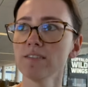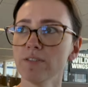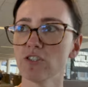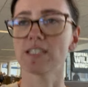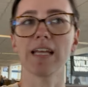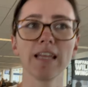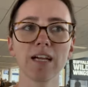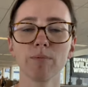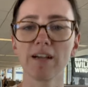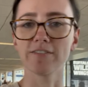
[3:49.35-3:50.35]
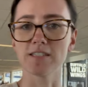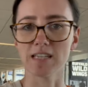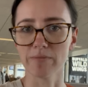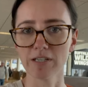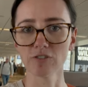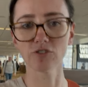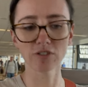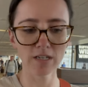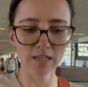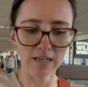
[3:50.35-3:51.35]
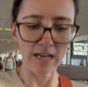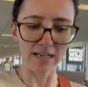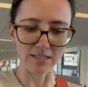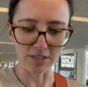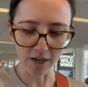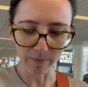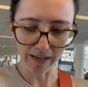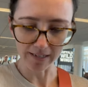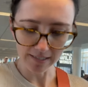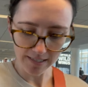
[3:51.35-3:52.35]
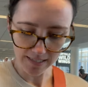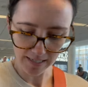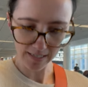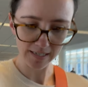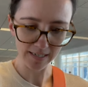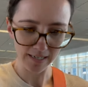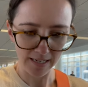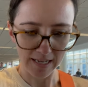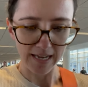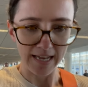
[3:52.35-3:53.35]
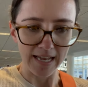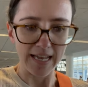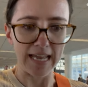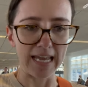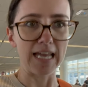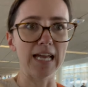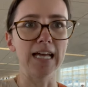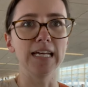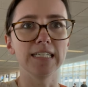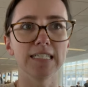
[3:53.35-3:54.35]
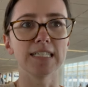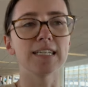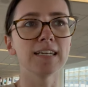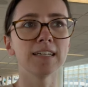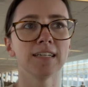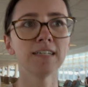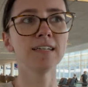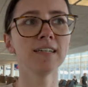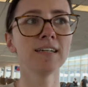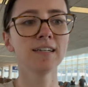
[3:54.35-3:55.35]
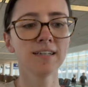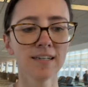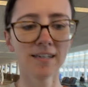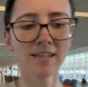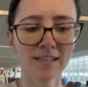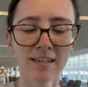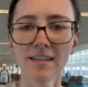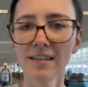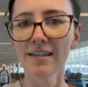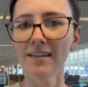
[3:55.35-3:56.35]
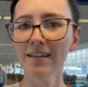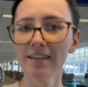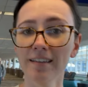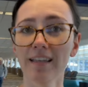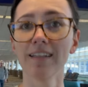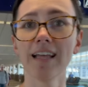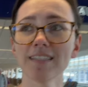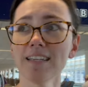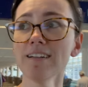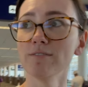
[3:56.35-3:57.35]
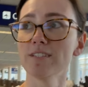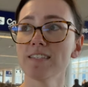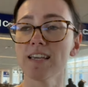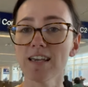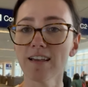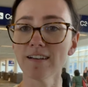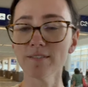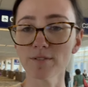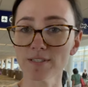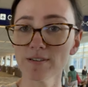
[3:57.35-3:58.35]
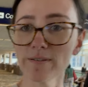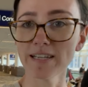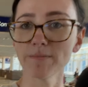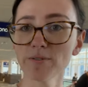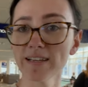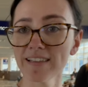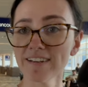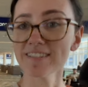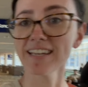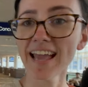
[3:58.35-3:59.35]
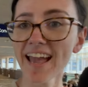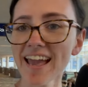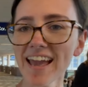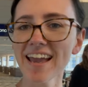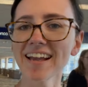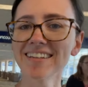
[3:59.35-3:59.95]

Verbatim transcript: We just had like a breakfast sandwich at Starbucks. And, and that's it. Then that's it. We'll see. We'll see what we end up doing later today.